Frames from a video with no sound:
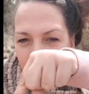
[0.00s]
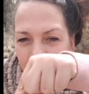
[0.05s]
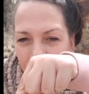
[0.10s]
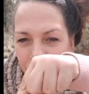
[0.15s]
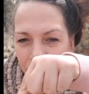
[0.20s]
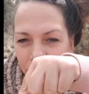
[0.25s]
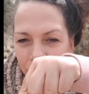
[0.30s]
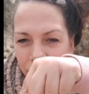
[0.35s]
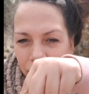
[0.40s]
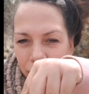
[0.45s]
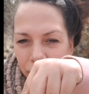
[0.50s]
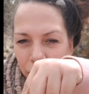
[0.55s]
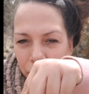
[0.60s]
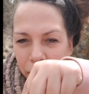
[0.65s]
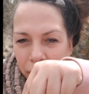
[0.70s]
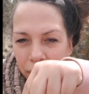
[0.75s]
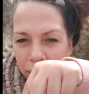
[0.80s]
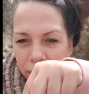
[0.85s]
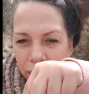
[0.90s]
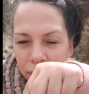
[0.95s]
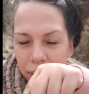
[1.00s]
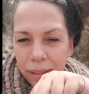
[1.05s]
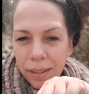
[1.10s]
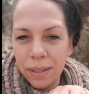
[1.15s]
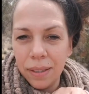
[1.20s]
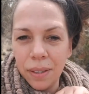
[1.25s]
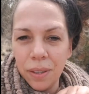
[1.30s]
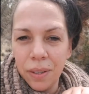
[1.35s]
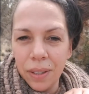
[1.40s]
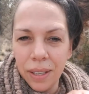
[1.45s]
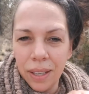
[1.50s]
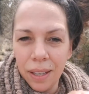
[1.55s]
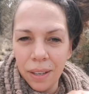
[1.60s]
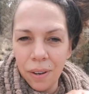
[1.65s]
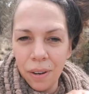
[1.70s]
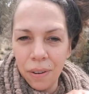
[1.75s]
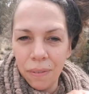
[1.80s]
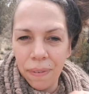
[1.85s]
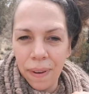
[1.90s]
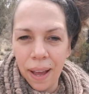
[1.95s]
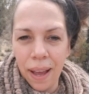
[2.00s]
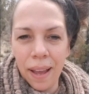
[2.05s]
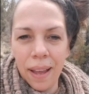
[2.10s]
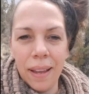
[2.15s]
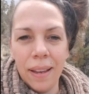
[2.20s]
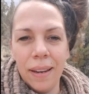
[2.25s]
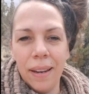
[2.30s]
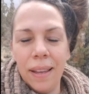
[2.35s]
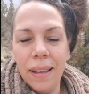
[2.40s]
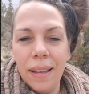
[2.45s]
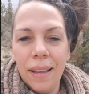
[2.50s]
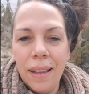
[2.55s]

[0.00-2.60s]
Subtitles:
Click the little button so you can get notified.